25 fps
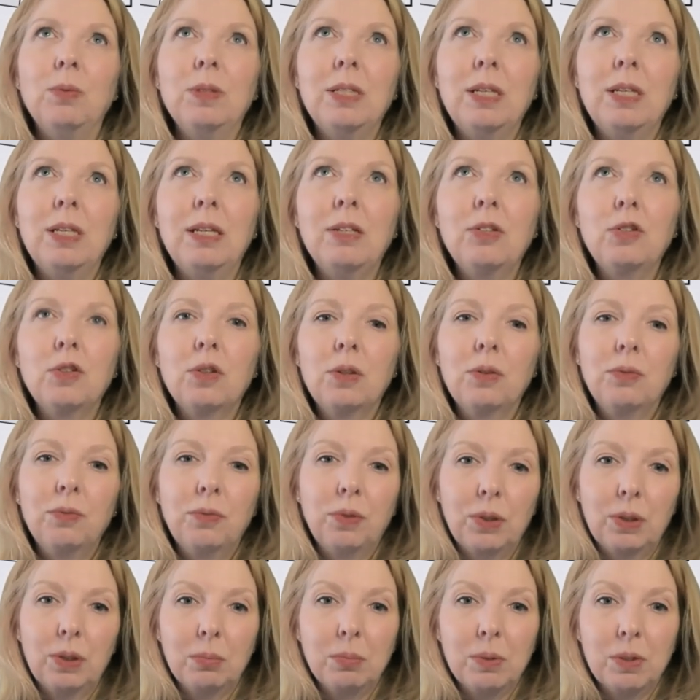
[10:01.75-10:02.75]
teach the
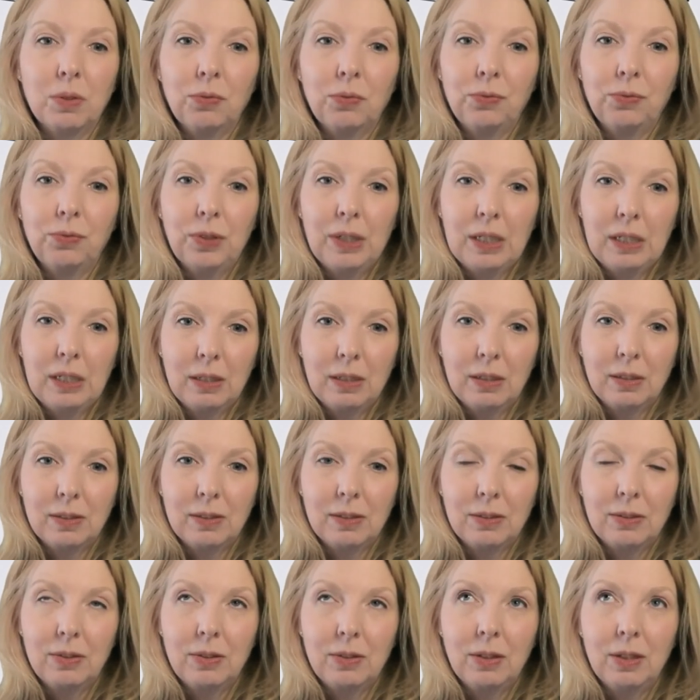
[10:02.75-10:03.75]
verbs
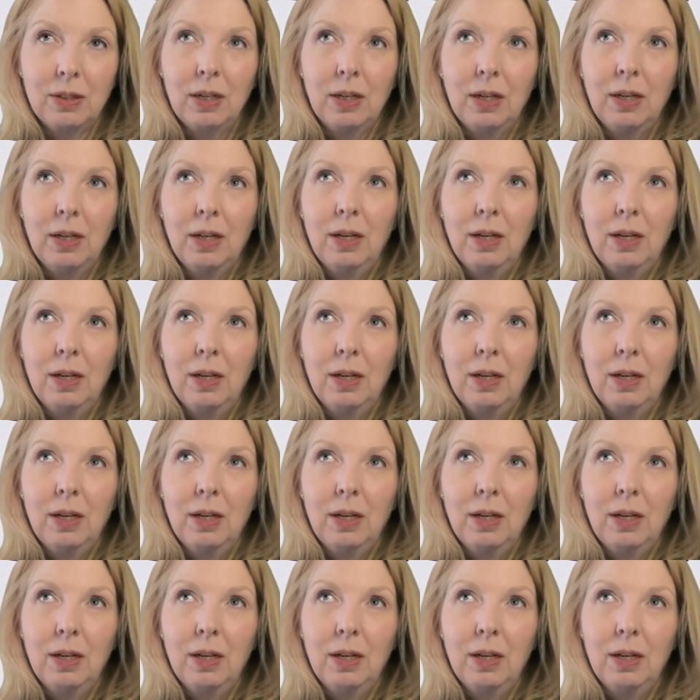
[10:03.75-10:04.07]
first,